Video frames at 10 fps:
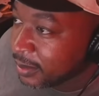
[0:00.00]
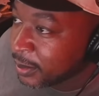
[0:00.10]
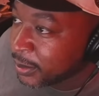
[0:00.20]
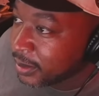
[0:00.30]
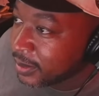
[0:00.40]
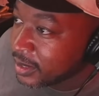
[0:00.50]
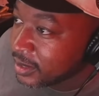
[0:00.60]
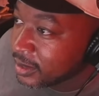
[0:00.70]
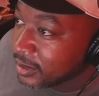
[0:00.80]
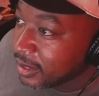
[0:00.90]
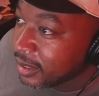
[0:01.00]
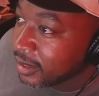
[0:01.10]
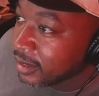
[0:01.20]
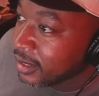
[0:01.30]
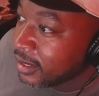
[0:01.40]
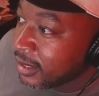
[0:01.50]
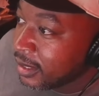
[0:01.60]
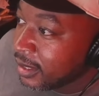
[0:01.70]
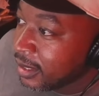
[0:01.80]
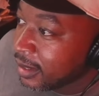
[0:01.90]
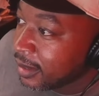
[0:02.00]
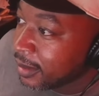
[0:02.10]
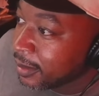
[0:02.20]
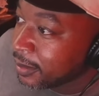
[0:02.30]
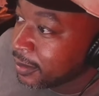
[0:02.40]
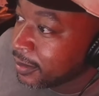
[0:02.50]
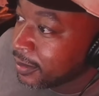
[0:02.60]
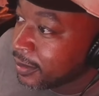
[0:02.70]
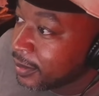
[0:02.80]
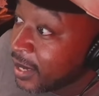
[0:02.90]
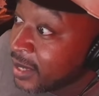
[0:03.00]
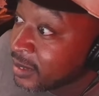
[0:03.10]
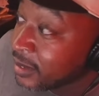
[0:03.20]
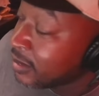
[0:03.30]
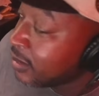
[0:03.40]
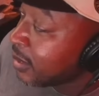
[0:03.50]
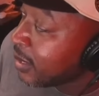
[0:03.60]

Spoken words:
My boy Reggie Rhett um, has it. So his